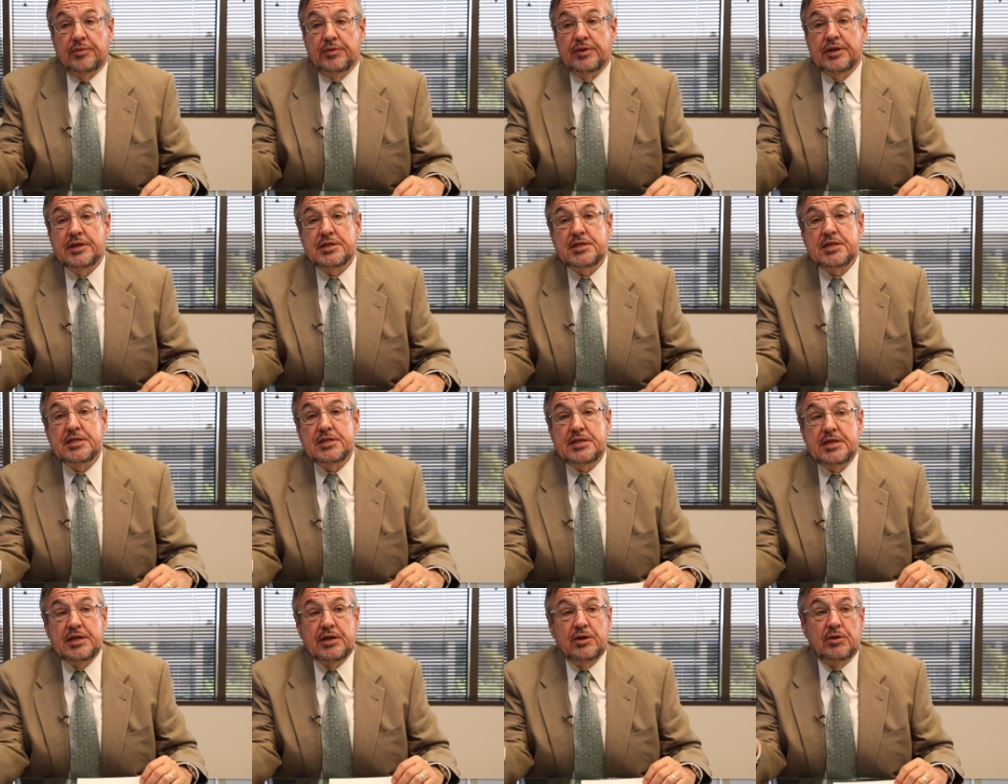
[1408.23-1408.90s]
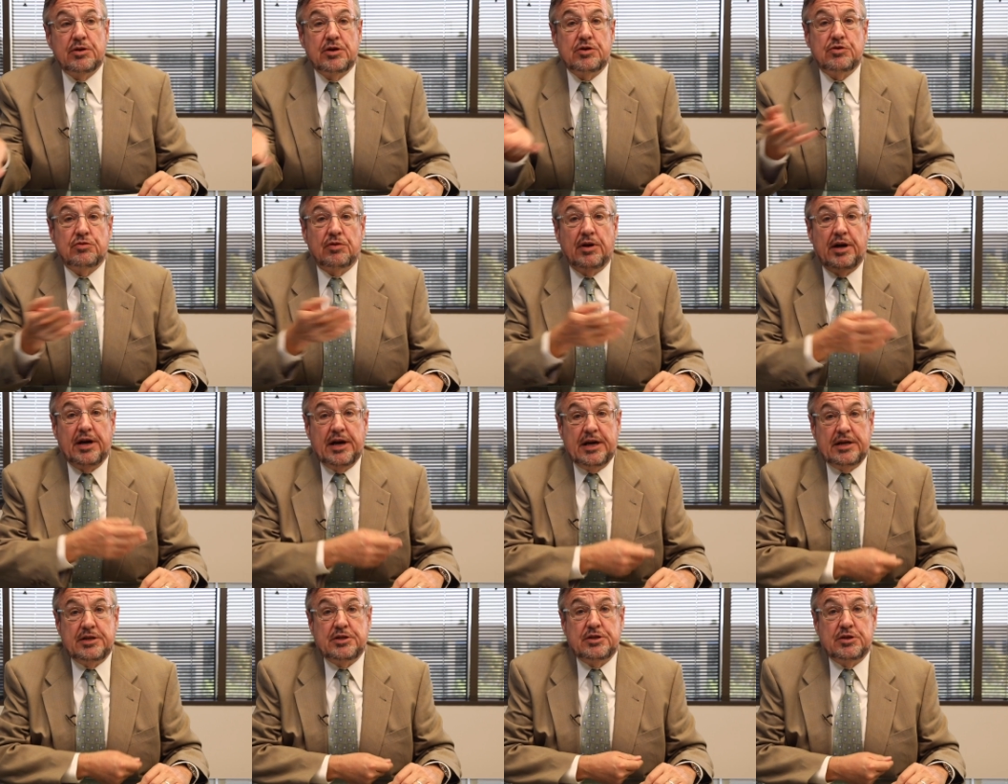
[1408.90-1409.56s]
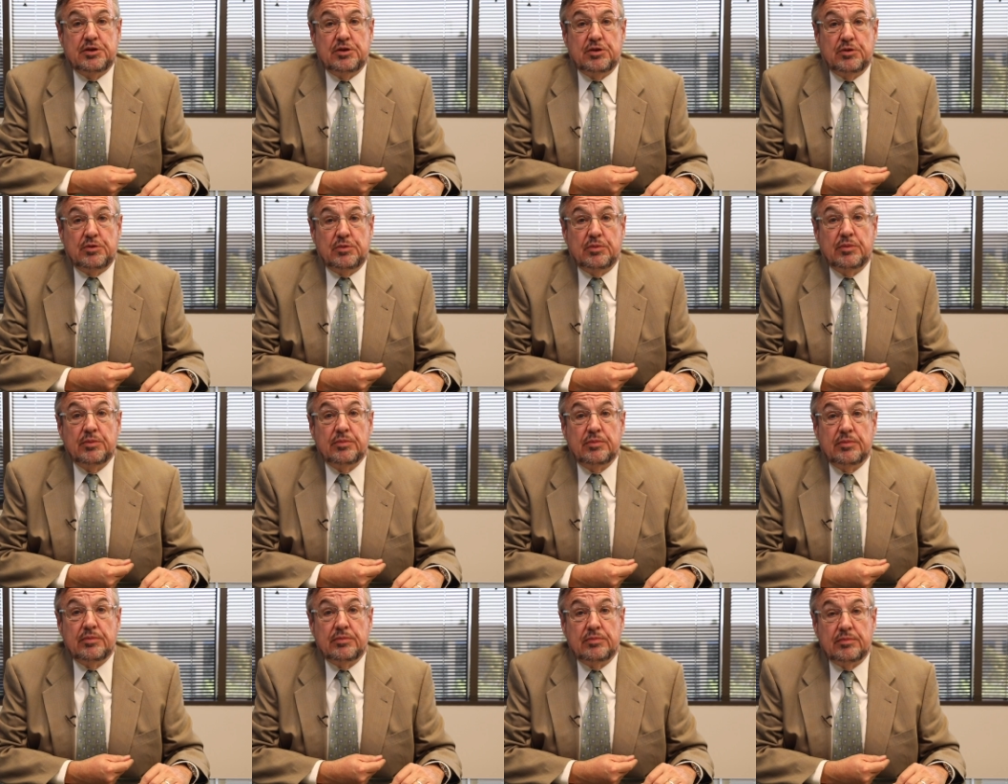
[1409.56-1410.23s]
this is here to try to
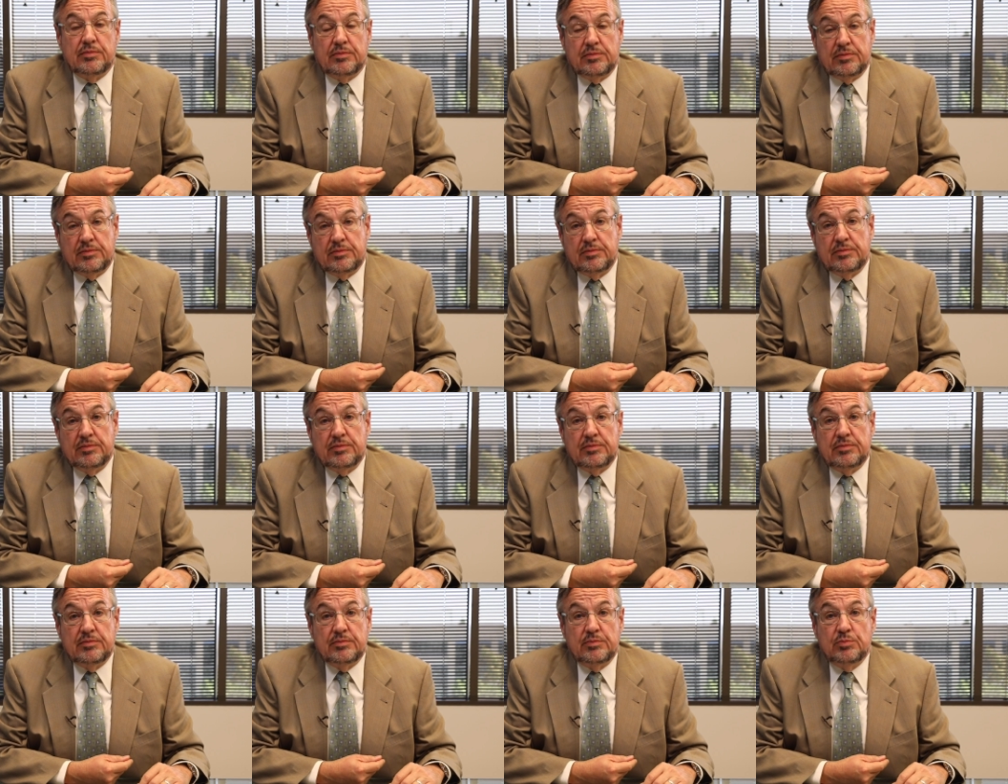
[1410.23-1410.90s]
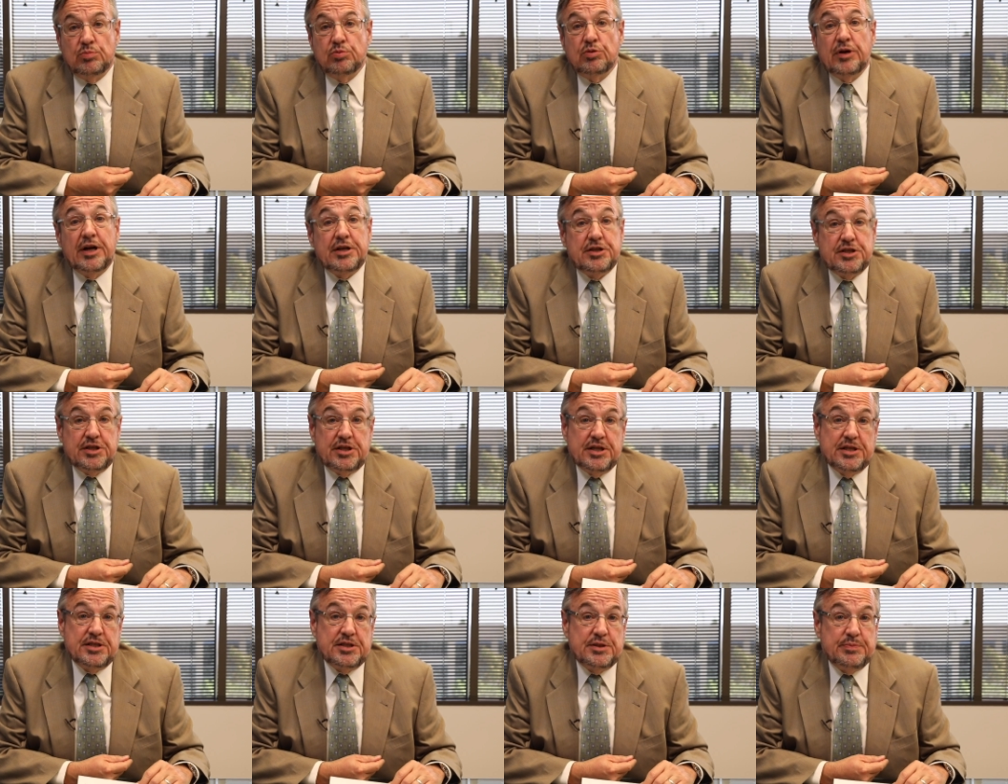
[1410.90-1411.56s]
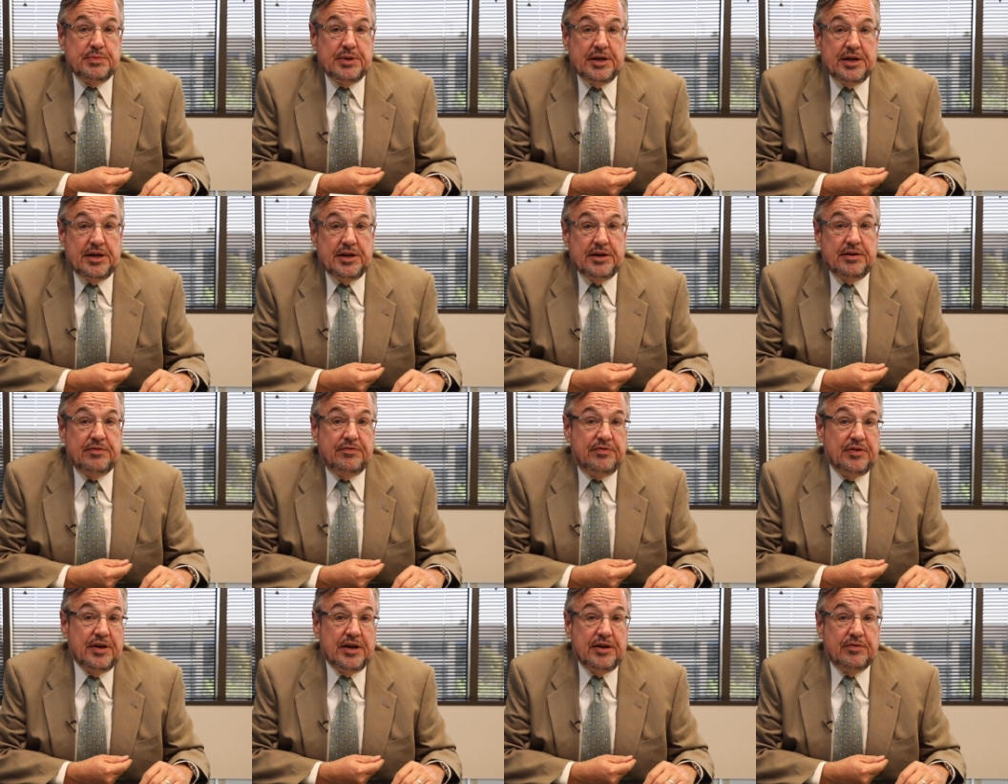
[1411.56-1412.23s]
prejudice me
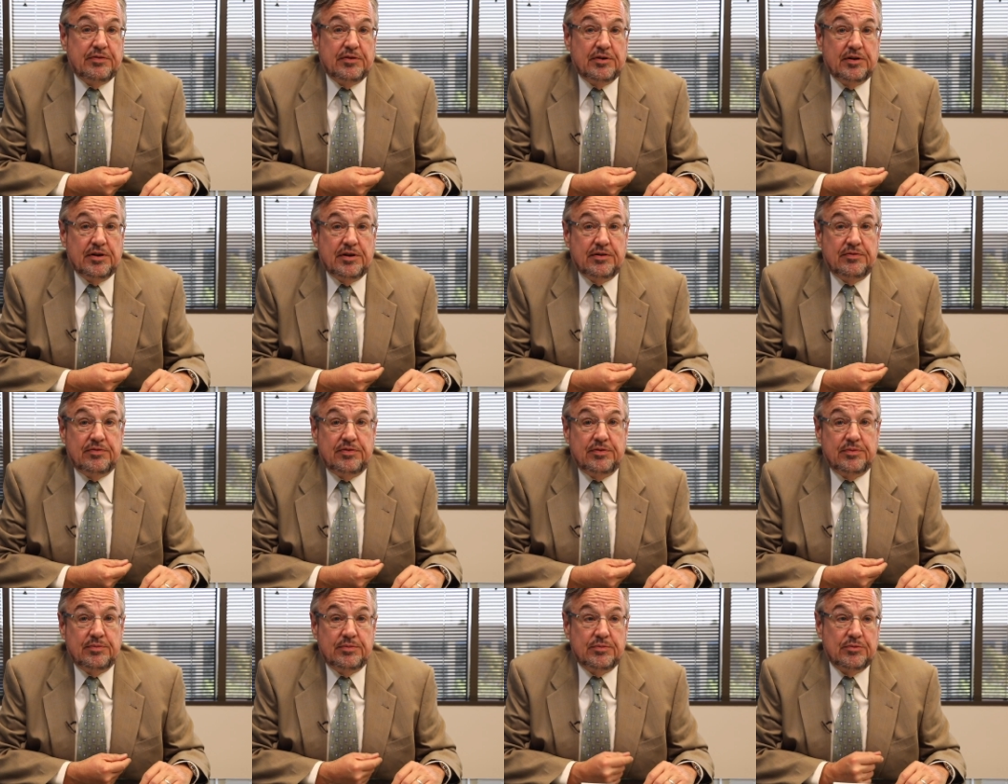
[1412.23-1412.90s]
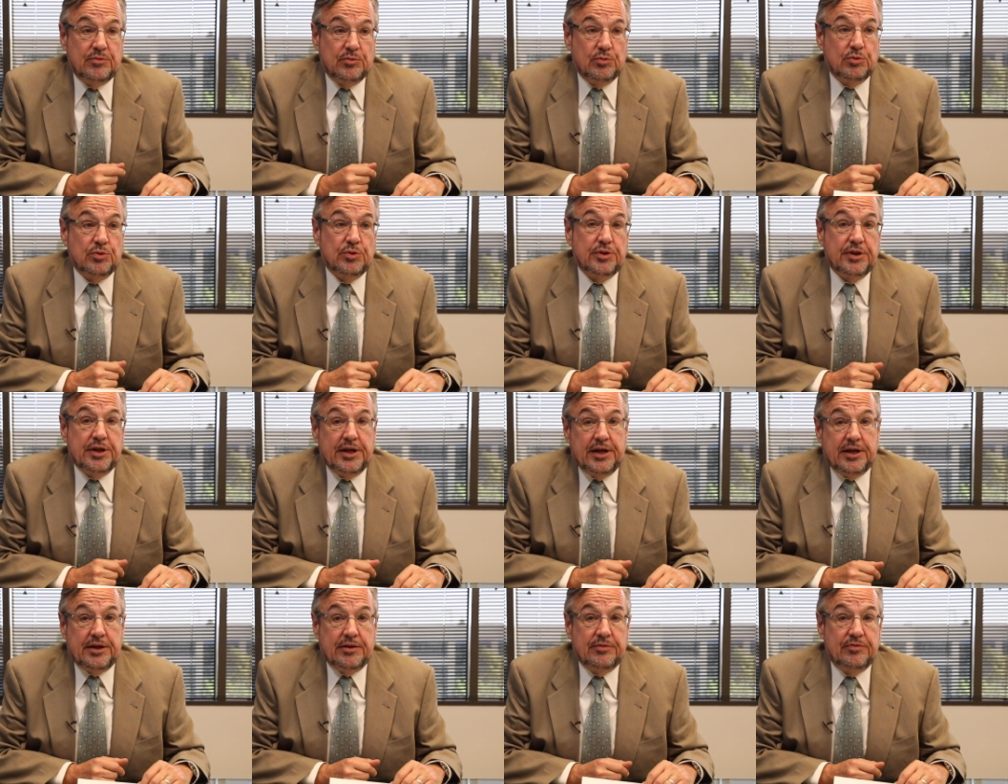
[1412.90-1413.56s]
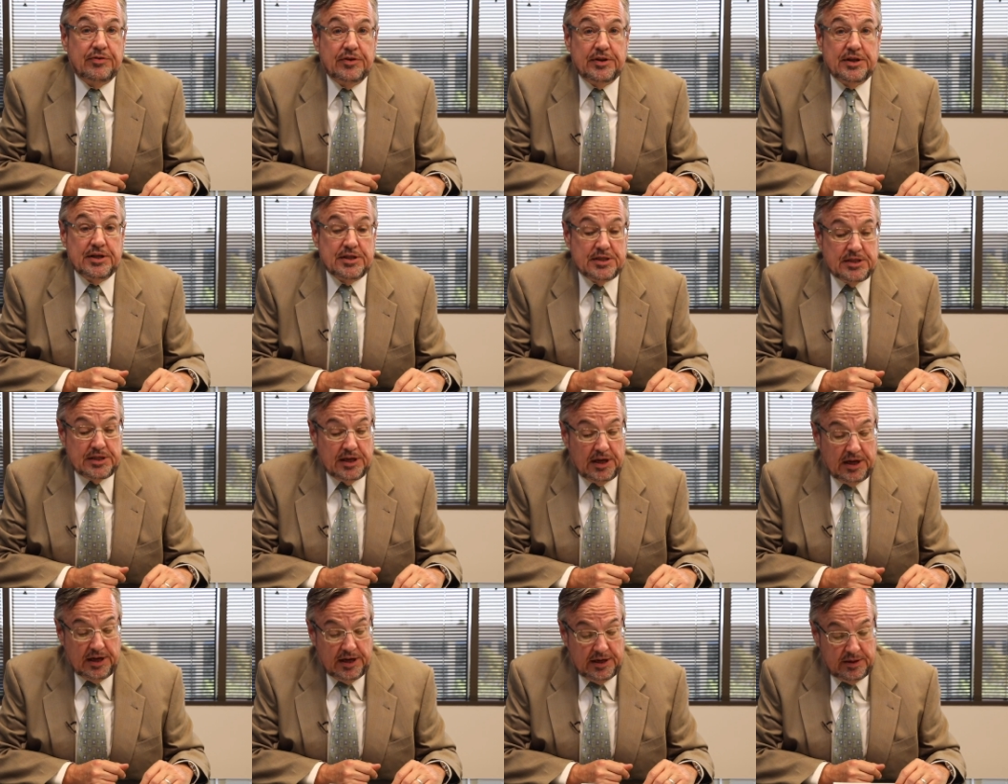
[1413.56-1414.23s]
in favor of ruling for this
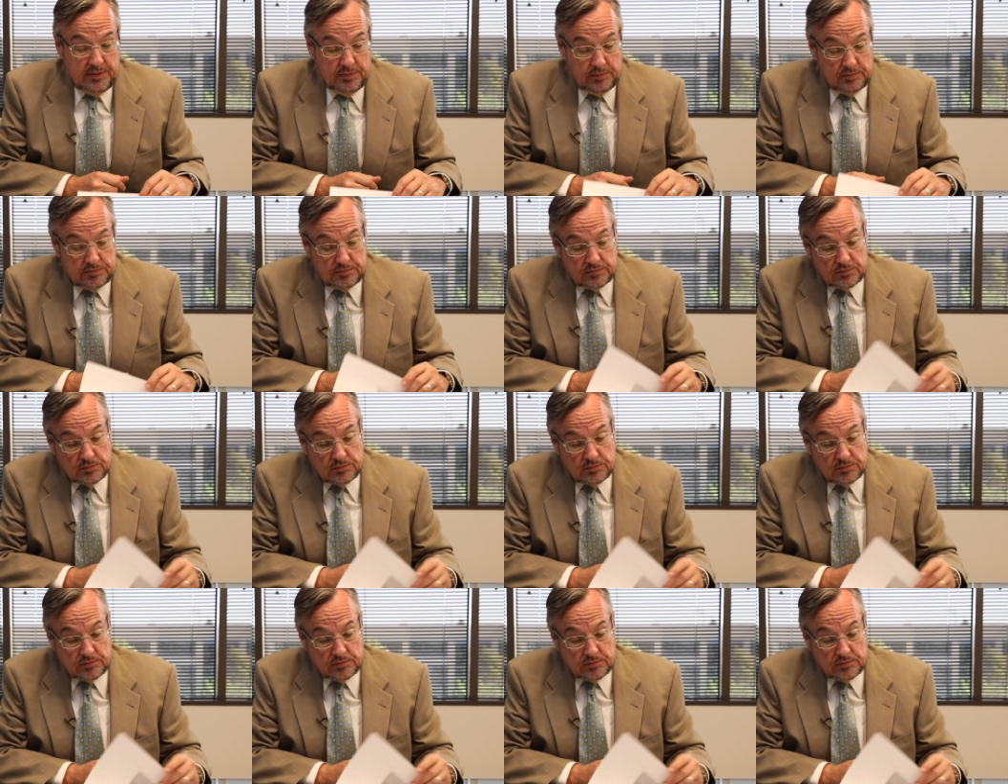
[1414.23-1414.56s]
side.